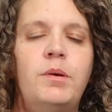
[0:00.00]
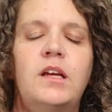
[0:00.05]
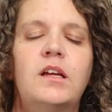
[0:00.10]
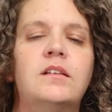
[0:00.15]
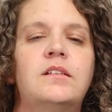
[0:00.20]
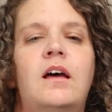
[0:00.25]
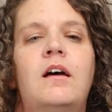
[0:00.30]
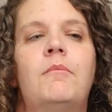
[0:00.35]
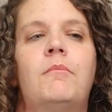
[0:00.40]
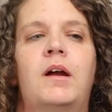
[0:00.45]

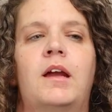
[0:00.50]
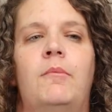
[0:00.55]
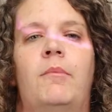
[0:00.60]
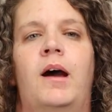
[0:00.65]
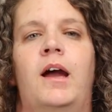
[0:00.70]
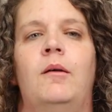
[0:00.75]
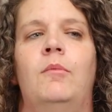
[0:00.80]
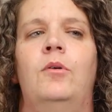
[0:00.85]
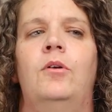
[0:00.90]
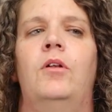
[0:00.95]
picked up my
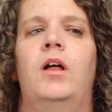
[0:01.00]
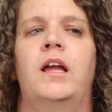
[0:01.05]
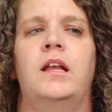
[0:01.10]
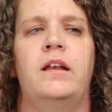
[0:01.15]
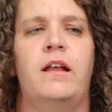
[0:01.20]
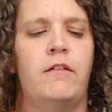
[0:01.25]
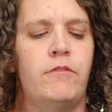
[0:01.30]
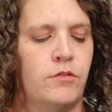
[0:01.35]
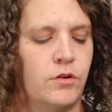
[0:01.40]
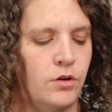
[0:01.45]
Bible. I
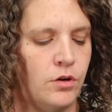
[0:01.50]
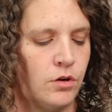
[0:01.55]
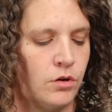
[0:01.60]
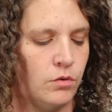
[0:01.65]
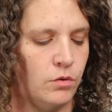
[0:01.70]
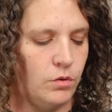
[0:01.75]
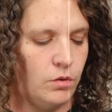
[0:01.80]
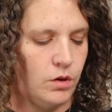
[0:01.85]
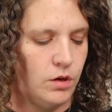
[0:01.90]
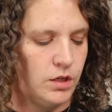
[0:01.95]

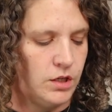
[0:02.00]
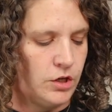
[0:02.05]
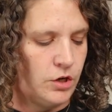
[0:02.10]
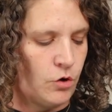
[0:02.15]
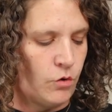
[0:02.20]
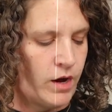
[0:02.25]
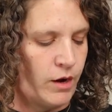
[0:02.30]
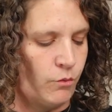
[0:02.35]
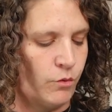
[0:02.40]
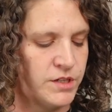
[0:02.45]
never, you
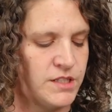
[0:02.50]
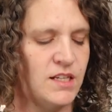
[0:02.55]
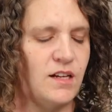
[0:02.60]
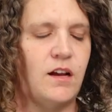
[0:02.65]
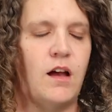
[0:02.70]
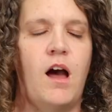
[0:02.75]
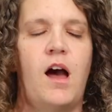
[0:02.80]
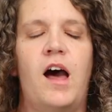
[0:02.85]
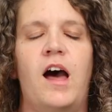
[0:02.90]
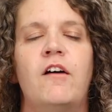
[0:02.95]
know, I
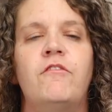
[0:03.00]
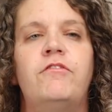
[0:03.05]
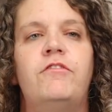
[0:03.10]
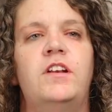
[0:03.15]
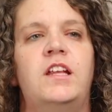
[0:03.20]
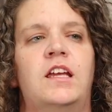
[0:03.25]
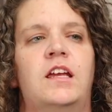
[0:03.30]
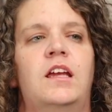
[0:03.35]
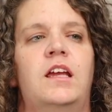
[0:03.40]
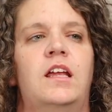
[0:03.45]
wasn't
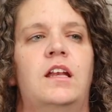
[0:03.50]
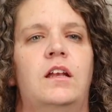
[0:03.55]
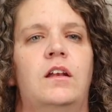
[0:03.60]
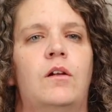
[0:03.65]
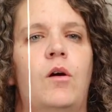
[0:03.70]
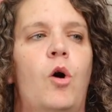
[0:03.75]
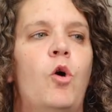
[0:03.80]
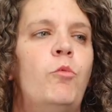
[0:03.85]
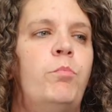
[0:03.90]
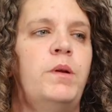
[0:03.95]
confident in
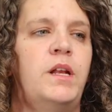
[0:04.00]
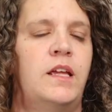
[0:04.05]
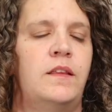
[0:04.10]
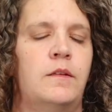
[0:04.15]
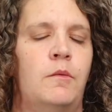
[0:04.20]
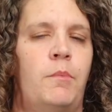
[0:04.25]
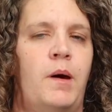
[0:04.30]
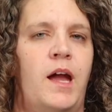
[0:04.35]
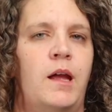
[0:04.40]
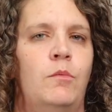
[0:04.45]

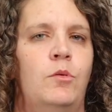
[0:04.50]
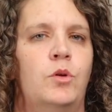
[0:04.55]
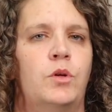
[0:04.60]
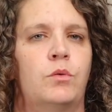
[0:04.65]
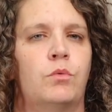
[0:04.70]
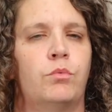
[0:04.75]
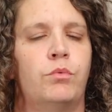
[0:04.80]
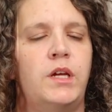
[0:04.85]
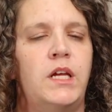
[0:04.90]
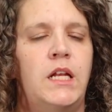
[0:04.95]
opening the Bible
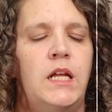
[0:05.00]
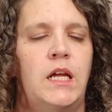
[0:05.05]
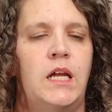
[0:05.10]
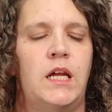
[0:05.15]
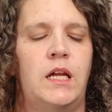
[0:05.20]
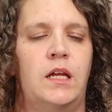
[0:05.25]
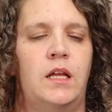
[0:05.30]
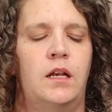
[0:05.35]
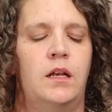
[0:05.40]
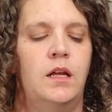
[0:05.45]
and
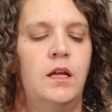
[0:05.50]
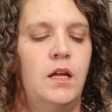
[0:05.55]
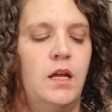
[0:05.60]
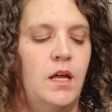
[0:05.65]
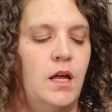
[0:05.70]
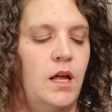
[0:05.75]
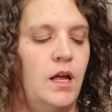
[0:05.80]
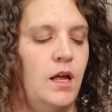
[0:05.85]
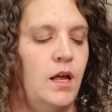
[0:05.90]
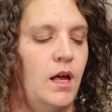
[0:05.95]
reading, and
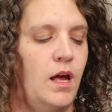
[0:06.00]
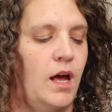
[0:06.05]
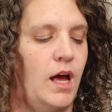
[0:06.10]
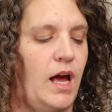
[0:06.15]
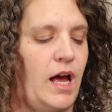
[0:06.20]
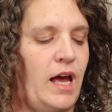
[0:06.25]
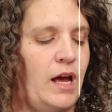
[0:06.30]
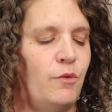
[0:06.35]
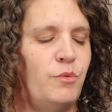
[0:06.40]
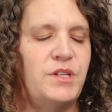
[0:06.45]

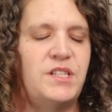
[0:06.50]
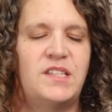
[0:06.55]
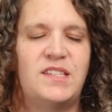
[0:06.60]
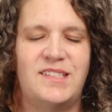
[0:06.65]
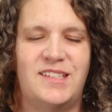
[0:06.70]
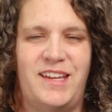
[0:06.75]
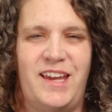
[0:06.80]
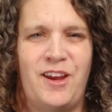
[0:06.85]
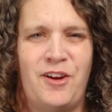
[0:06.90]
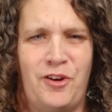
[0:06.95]
I was
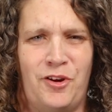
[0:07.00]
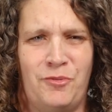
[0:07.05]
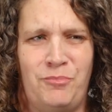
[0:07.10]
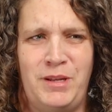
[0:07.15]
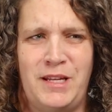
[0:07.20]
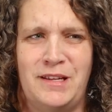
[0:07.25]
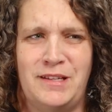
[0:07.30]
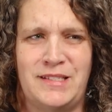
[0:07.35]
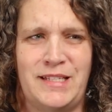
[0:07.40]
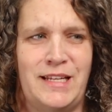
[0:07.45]
scared
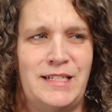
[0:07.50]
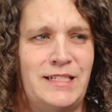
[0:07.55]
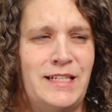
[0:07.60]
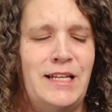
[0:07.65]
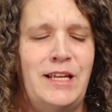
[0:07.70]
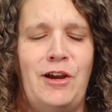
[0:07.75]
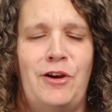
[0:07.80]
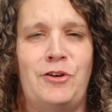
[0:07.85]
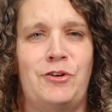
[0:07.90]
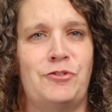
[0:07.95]
because I
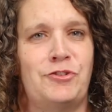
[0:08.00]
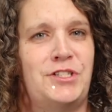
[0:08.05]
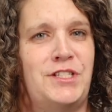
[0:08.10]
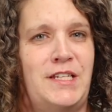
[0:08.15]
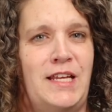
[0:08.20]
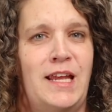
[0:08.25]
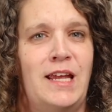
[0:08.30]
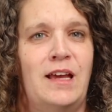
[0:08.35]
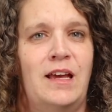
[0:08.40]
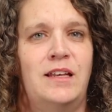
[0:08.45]
didn't
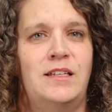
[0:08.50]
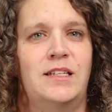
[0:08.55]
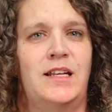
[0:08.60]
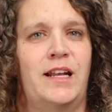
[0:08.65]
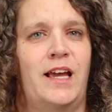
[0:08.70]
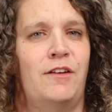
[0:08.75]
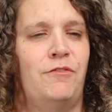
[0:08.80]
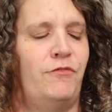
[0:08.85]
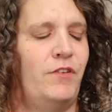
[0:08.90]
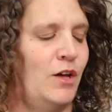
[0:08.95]
understand,
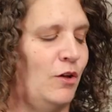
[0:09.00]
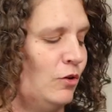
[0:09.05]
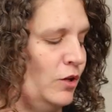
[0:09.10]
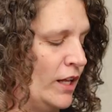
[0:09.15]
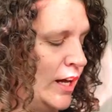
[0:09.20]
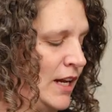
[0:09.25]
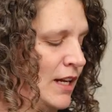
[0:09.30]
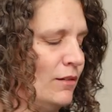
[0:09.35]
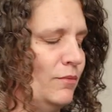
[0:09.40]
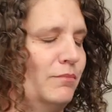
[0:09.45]
and I felt
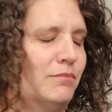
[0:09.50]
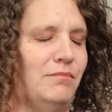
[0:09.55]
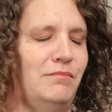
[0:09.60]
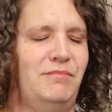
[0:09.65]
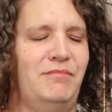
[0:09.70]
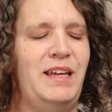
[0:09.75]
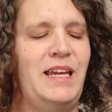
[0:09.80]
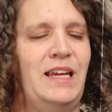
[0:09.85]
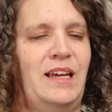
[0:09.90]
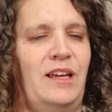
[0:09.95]
like,
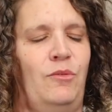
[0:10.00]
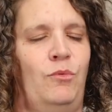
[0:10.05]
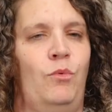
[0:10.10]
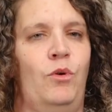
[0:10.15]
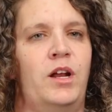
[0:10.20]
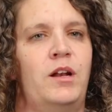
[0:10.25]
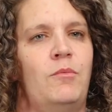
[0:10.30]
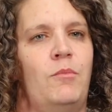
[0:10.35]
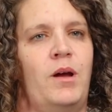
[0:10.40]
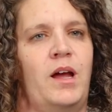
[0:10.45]
man,
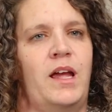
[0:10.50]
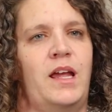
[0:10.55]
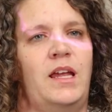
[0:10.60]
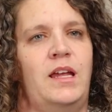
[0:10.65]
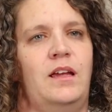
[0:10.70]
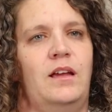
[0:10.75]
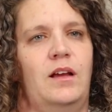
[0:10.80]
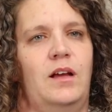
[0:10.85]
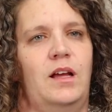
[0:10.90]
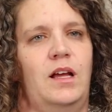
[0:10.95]
what am
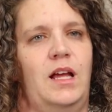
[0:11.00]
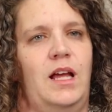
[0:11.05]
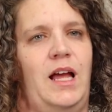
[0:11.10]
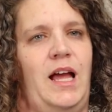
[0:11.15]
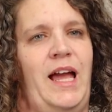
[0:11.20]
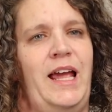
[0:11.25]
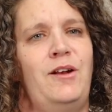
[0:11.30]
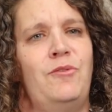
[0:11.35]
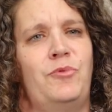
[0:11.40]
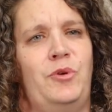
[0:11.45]
I,
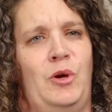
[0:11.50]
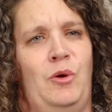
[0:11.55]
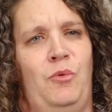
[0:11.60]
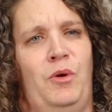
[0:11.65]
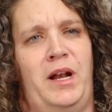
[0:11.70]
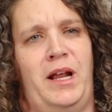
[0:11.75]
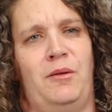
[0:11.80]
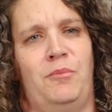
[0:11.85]
I don't know what